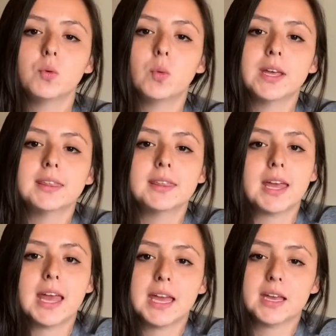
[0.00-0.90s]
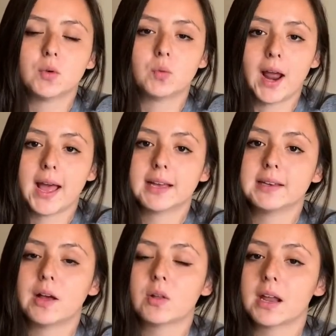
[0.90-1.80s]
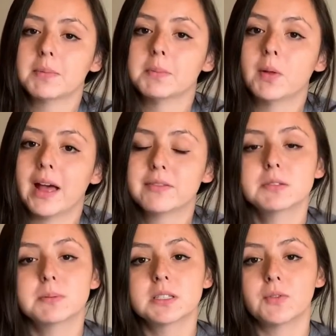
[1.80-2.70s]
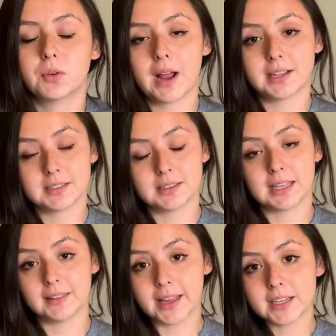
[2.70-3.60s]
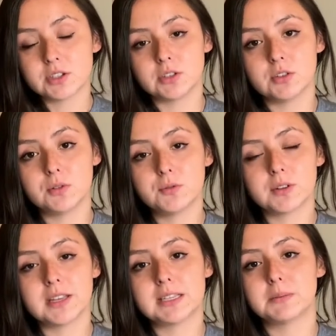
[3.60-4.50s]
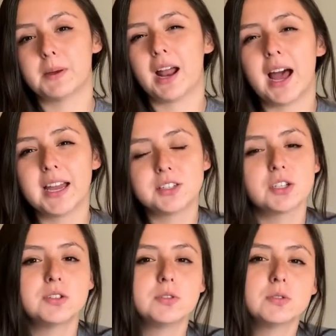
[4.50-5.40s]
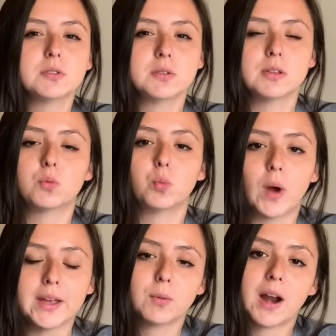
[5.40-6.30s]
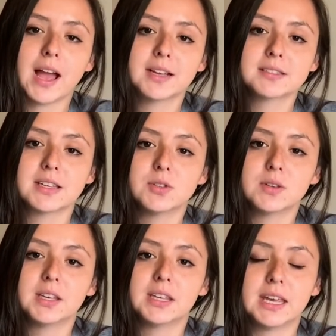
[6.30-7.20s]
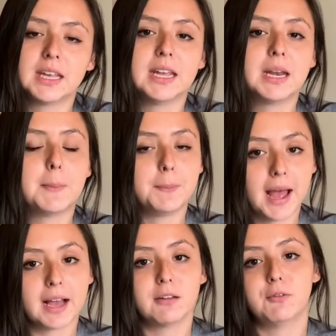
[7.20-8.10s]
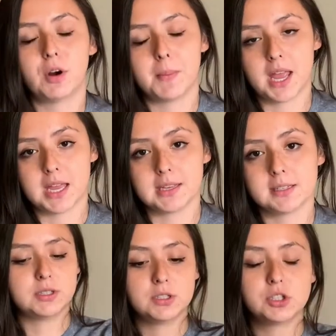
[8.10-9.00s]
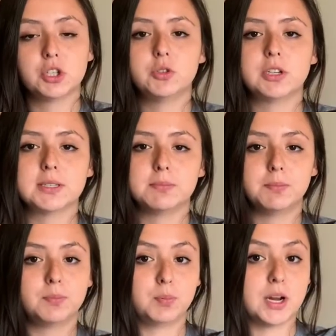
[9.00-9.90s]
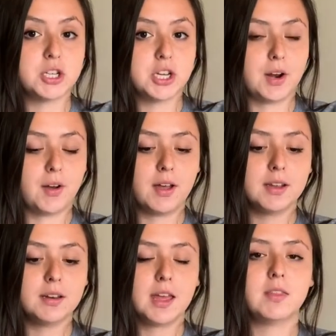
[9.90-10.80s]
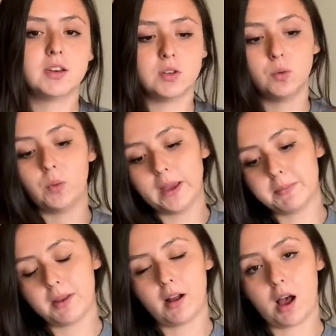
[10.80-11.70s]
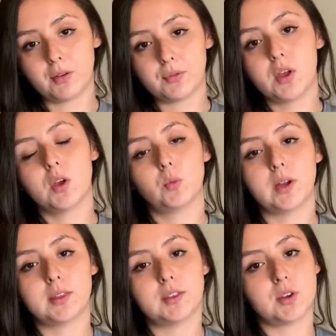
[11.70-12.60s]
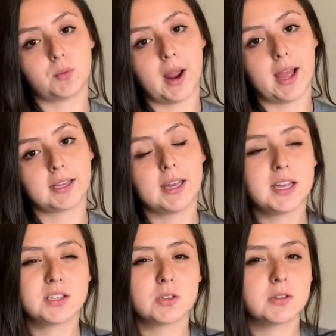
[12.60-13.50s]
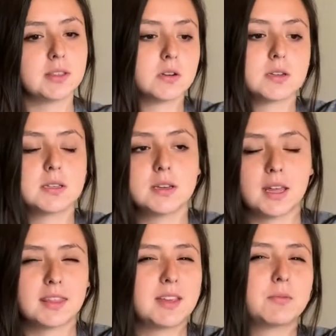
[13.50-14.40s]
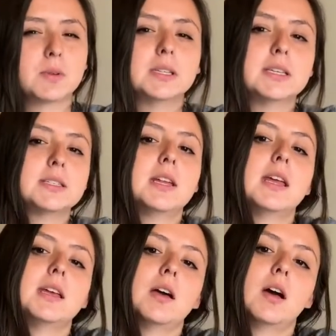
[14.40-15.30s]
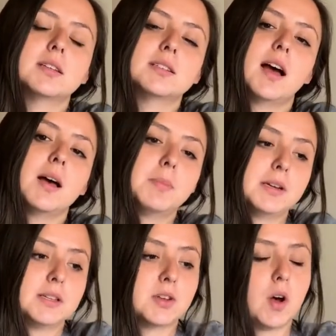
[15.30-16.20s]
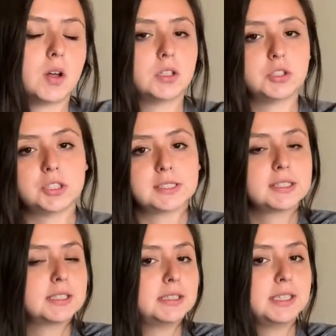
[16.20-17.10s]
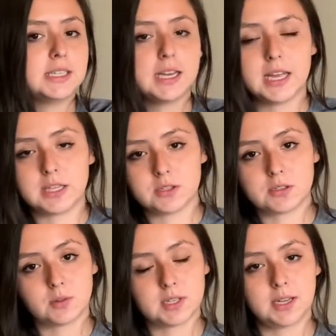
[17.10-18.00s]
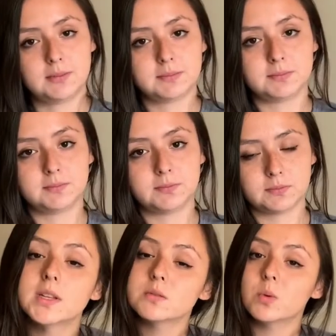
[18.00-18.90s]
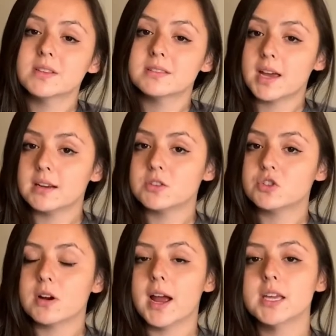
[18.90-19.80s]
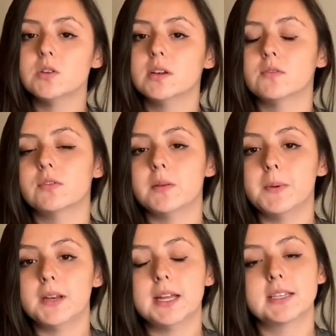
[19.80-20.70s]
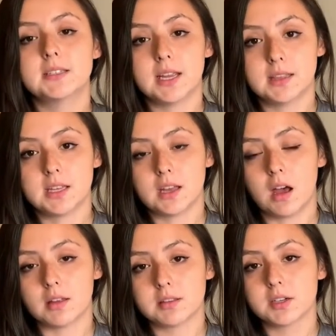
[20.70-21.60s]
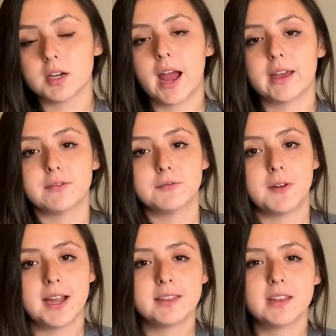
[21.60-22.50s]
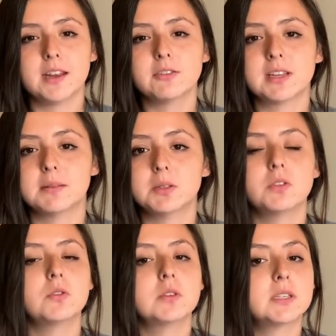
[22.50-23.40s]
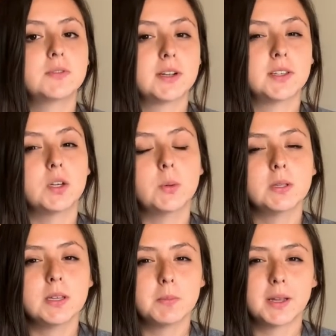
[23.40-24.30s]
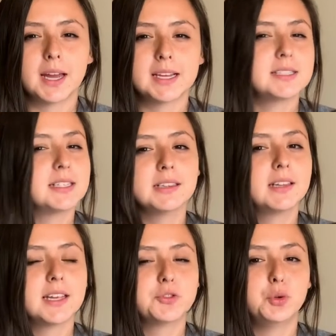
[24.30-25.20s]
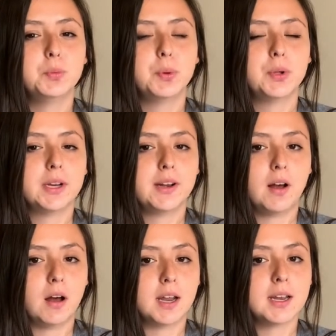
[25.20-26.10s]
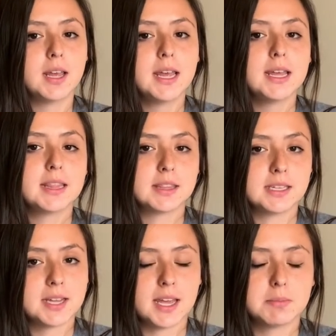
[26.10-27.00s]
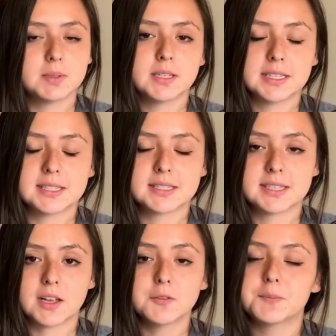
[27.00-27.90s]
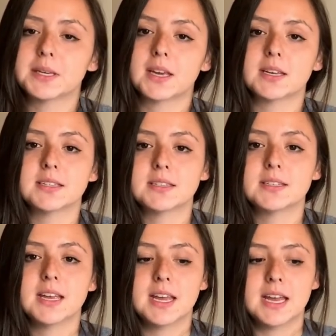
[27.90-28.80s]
with a rag. Now, a lot of people have specific rags that they like to do for this, but I just use the white rags that you can get in a bag from Ace. So you just brush it on and then you wipe it off with your rag so that there is nothing really staying on top and it's all just clean and soaked in. Once one side is dry, you can flip it and stain the other. I find that I was able to do this fairly quickly, but I didn't like to put it on the table itself because